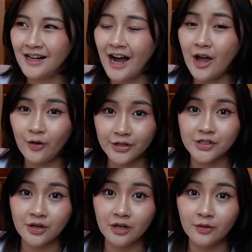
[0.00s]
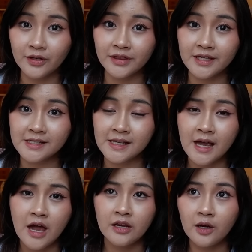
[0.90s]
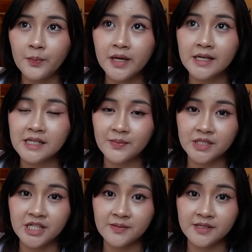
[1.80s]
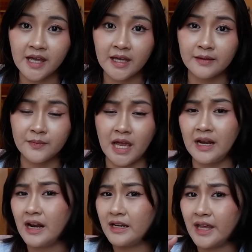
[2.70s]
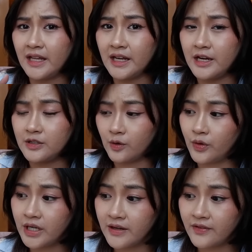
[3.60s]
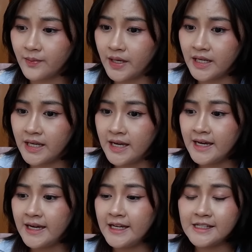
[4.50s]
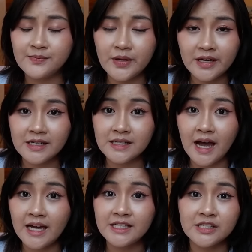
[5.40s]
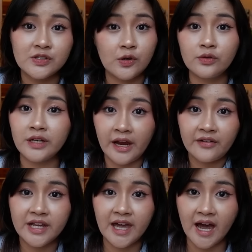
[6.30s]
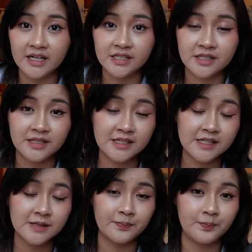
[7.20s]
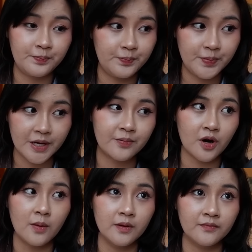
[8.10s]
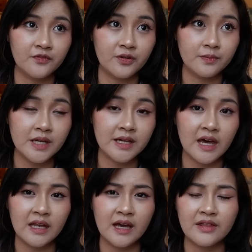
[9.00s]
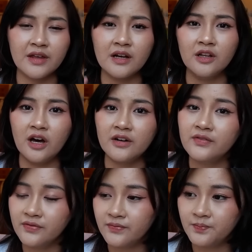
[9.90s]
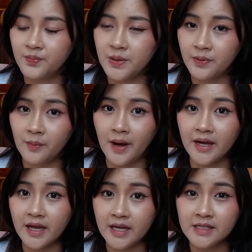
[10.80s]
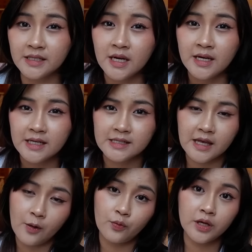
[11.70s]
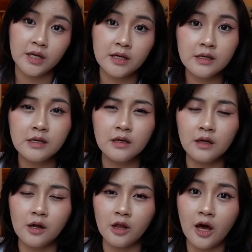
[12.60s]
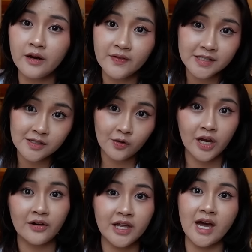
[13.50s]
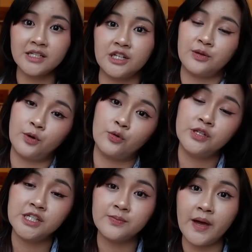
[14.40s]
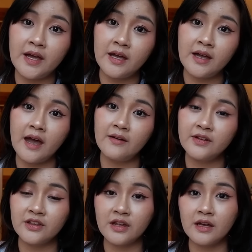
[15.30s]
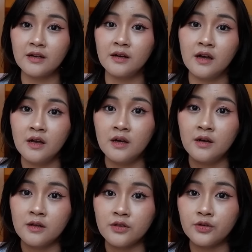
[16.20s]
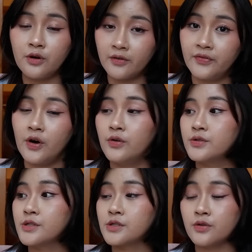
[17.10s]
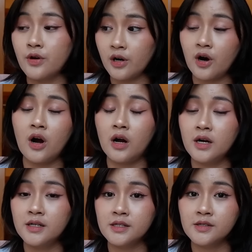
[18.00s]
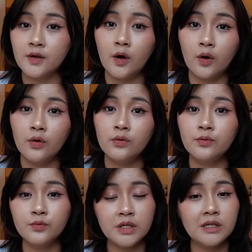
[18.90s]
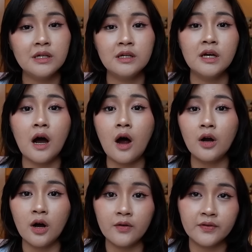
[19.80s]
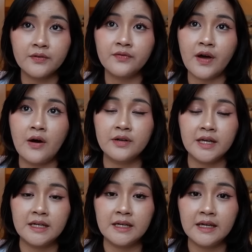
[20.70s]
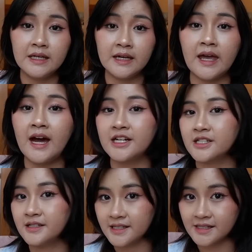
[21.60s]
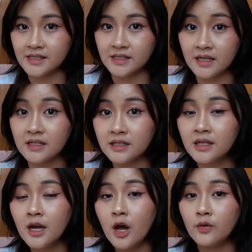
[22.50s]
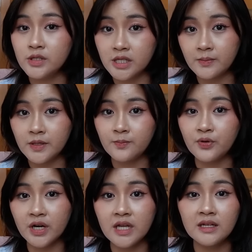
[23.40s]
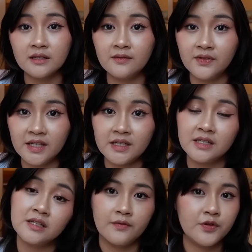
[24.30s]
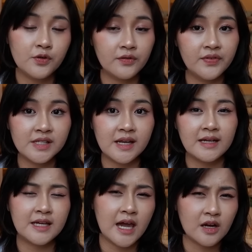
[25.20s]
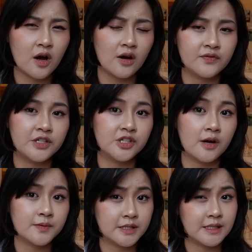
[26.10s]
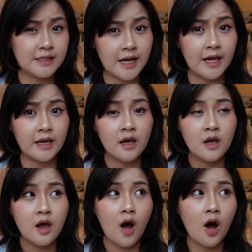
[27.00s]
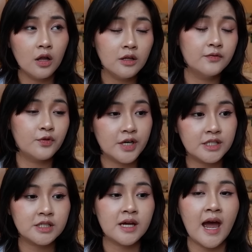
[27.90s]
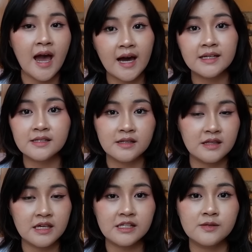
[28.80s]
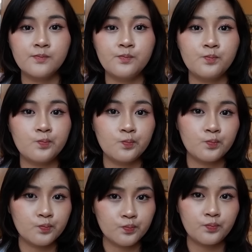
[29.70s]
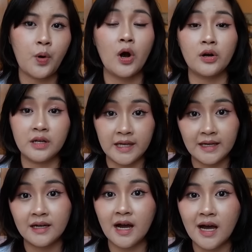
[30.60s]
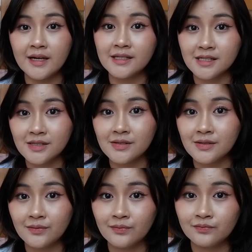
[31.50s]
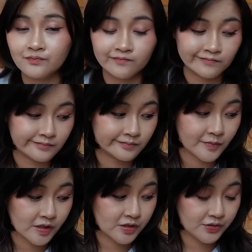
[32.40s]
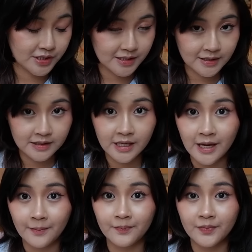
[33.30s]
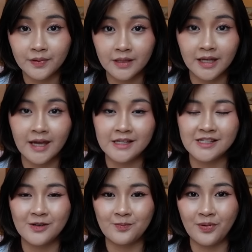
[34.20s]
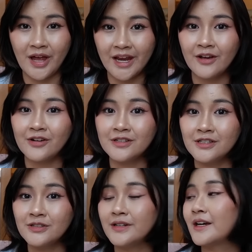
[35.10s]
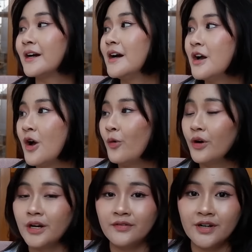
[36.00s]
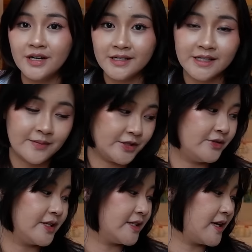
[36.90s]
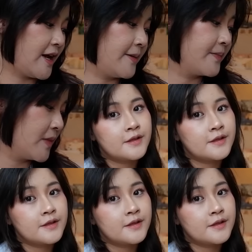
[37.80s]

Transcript: I always struggle with this, not because I'm a cheapskate and that I don't want to give them money. It's because I just don't carry cash. This is a big problem for me and I think a lot of people my age is that we a lot of us don't carry cash anymore. We just pay everything through our phones, through our cards. So we are often found in a cashless state, which can be pretty inconvenient if you are visiting 10 coffee shops in a day, all of which has these parking guys. So just a tip in case you're planning on doing whatever it is I'm doing today.